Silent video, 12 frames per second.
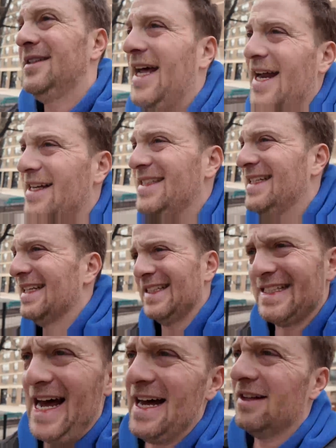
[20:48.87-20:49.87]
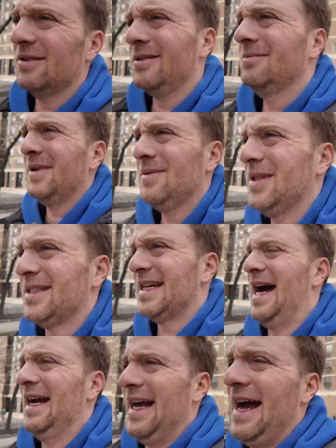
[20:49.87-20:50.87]
that hasn't exactly, or maybe it's
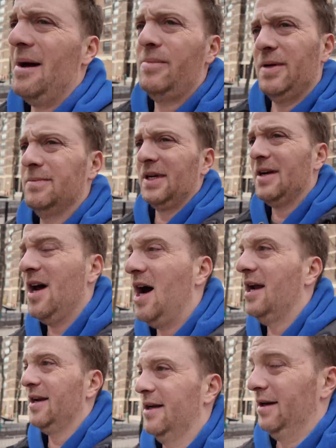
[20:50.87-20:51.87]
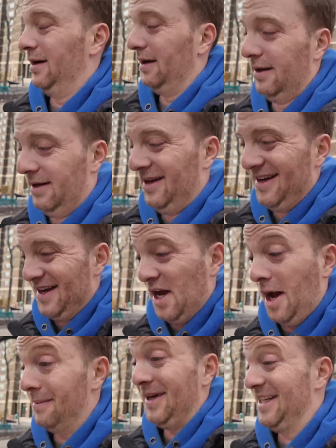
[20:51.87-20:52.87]
kind of happened, but not in a
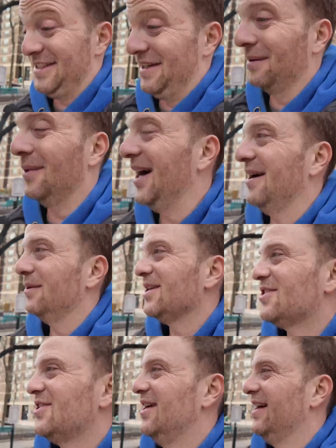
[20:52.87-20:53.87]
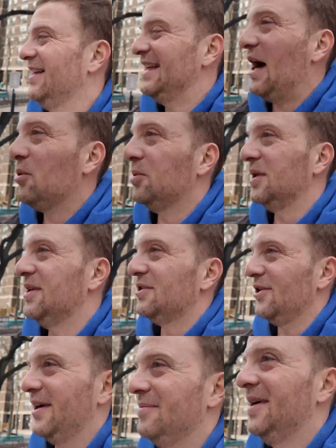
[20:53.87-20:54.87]
amazing way, which that would be the
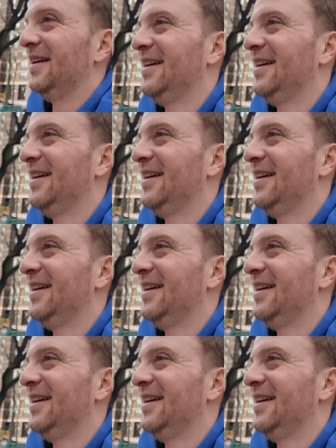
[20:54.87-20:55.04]
dream.